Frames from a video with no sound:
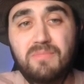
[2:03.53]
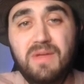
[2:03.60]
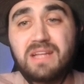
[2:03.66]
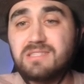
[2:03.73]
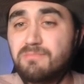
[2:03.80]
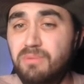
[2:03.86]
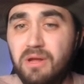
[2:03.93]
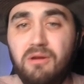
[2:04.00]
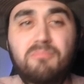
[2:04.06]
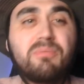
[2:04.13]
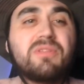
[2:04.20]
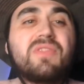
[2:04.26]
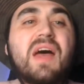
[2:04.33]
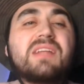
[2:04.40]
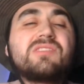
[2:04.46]
That's a player.
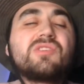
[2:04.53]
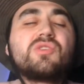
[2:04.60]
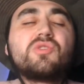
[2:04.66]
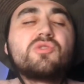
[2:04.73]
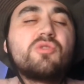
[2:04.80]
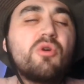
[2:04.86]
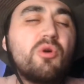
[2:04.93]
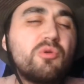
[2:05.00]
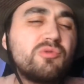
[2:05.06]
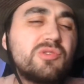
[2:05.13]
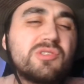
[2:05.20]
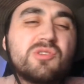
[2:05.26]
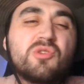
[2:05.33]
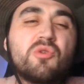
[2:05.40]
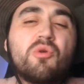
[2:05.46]
But that just
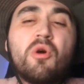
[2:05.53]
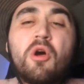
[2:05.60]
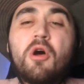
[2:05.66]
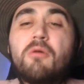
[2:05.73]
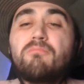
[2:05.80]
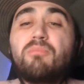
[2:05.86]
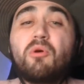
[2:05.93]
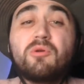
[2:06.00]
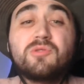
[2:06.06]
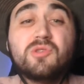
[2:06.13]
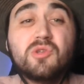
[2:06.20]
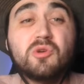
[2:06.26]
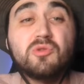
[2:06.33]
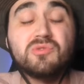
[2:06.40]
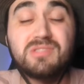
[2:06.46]
shows you
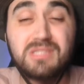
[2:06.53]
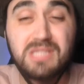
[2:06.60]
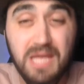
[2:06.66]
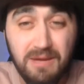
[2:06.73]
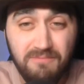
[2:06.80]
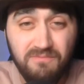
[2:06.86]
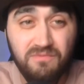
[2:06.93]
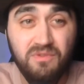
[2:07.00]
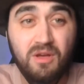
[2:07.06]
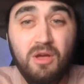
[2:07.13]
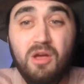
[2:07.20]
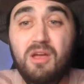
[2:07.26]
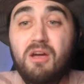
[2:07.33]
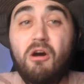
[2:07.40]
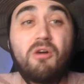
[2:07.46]
Portugal's depth
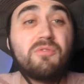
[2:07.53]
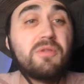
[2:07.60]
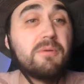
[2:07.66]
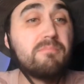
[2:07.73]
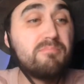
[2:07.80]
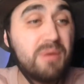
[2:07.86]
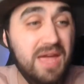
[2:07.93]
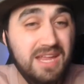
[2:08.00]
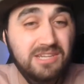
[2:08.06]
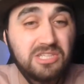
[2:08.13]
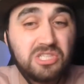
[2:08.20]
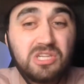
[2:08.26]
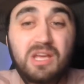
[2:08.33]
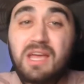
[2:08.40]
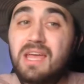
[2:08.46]
on the
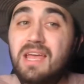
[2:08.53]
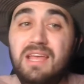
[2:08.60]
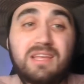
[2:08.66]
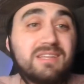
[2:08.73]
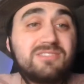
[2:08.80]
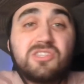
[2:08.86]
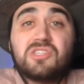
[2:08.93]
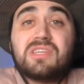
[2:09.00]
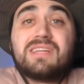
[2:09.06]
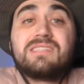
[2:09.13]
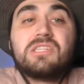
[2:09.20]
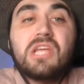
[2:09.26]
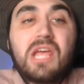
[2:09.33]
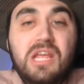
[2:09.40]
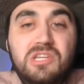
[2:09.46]
bench just can
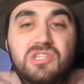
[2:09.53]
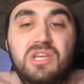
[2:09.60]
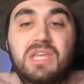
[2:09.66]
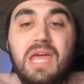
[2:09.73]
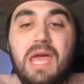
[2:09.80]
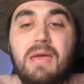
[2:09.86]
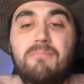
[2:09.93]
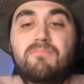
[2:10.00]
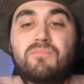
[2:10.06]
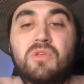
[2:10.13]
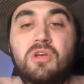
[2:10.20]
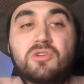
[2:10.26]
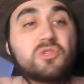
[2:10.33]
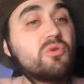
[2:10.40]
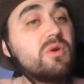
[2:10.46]
change a game.
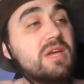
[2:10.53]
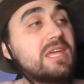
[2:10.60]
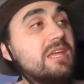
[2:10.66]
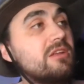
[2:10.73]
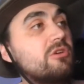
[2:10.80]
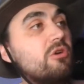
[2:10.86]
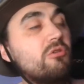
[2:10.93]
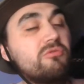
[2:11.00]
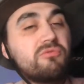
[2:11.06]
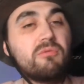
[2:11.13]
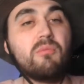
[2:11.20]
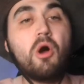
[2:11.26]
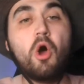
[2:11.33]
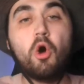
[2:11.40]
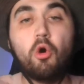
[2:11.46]
So it can go
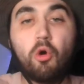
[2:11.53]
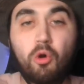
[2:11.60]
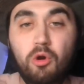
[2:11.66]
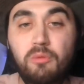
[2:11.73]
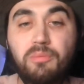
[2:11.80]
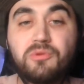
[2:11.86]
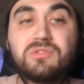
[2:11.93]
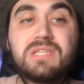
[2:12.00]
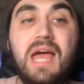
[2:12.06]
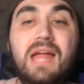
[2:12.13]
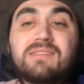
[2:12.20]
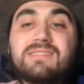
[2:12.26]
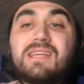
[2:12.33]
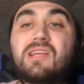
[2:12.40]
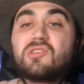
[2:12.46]
from horrible
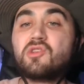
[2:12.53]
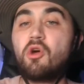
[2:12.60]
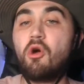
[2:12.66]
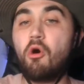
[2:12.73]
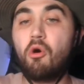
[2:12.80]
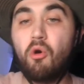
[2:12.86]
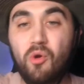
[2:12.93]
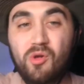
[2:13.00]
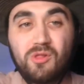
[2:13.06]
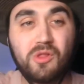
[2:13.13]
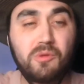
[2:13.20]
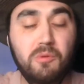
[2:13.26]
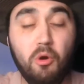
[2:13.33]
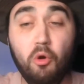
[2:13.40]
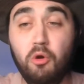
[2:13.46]
tactics,
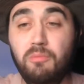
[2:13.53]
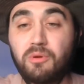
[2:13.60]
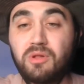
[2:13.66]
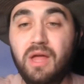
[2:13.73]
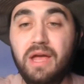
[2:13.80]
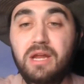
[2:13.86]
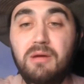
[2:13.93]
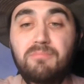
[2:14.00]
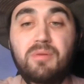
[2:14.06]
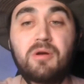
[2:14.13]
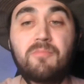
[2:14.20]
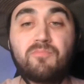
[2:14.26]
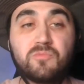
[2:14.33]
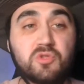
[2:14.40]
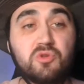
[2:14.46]
horrible lineup,
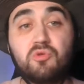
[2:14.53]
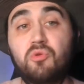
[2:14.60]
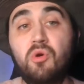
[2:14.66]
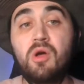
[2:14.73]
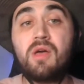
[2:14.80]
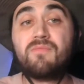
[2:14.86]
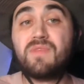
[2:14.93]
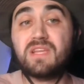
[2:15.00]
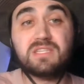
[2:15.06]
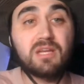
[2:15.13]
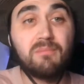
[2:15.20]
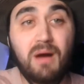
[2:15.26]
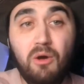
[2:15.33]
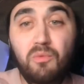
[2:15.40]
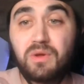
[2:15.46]
to they
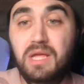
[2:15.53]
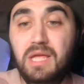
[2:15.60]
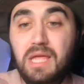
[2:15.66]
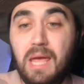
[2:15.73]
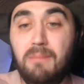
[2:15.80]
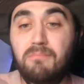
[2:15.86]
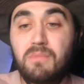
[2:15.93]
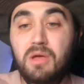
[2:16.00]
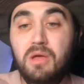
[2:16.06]
somehow win a game.